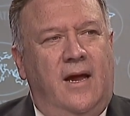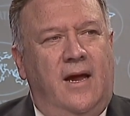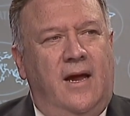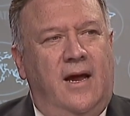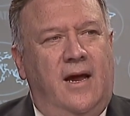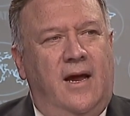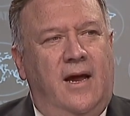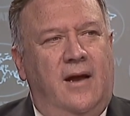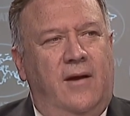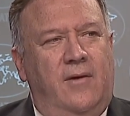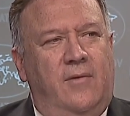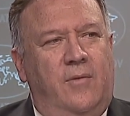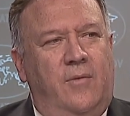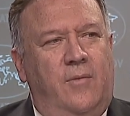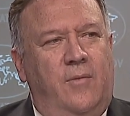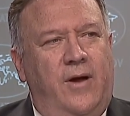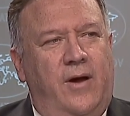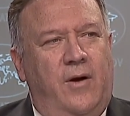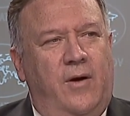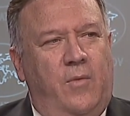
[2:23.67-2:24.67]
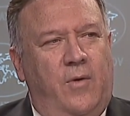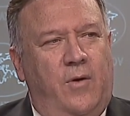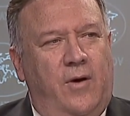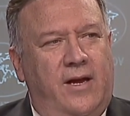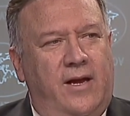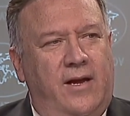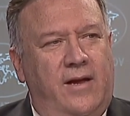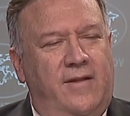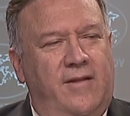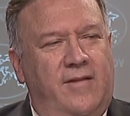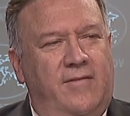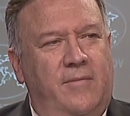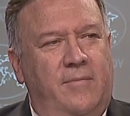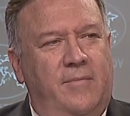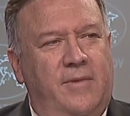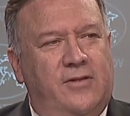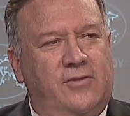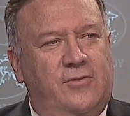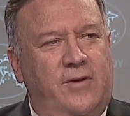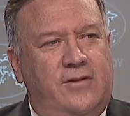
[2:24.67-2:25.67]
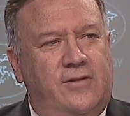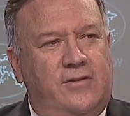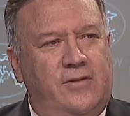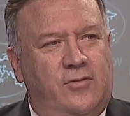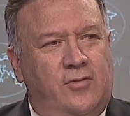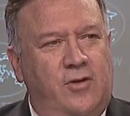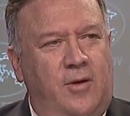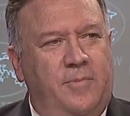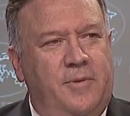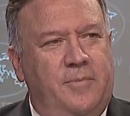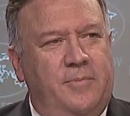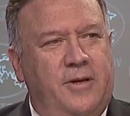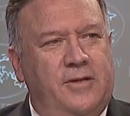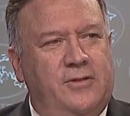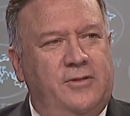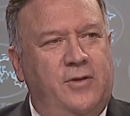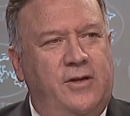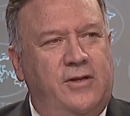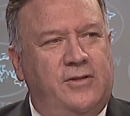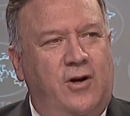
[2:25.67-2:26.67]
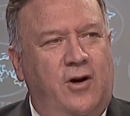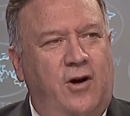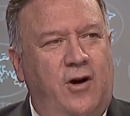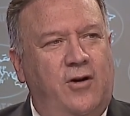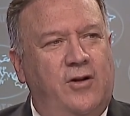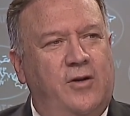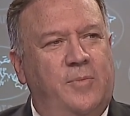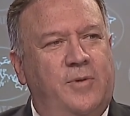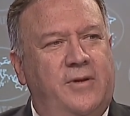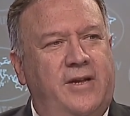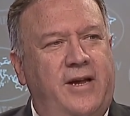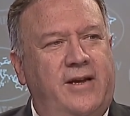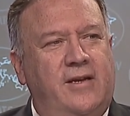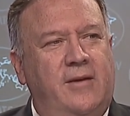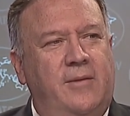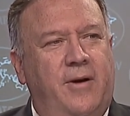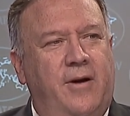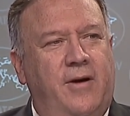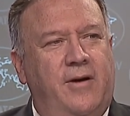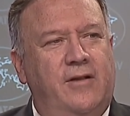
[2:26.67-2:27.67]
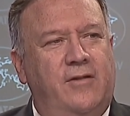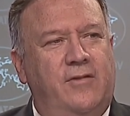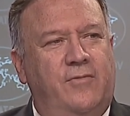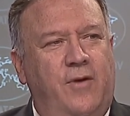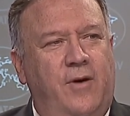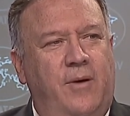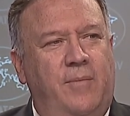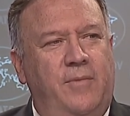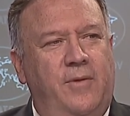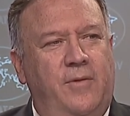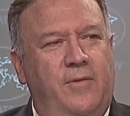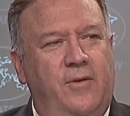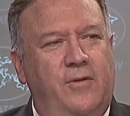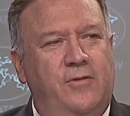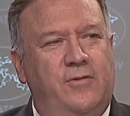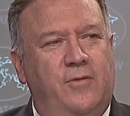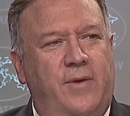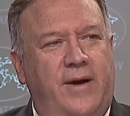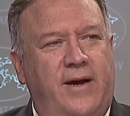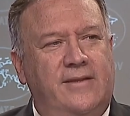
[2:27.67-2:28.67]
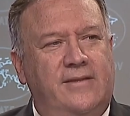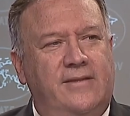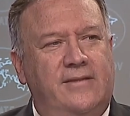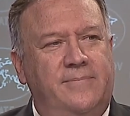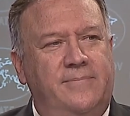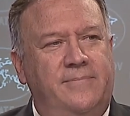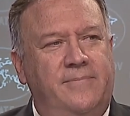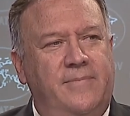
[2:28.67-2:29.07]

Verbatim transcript: And we are working in this administration, the Trump administration, hard to protect Americans from those threats.